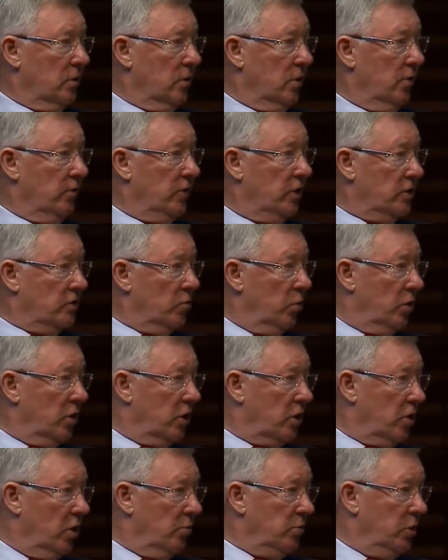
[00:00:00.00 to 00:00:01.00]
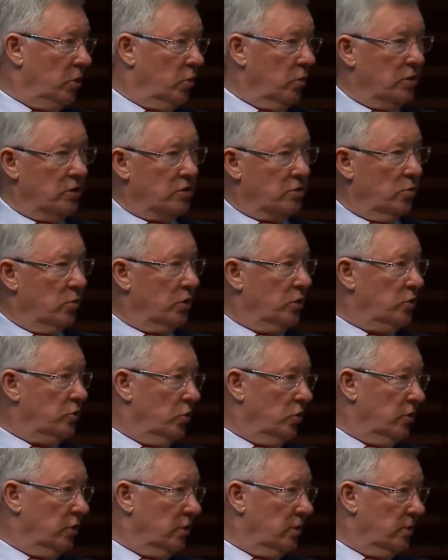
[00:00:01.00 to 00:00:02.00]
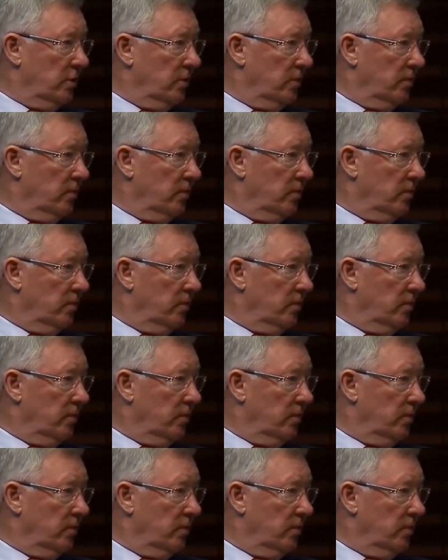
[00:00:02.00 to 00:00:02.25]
If he doesn't want to come, you know he doesn't want to join you.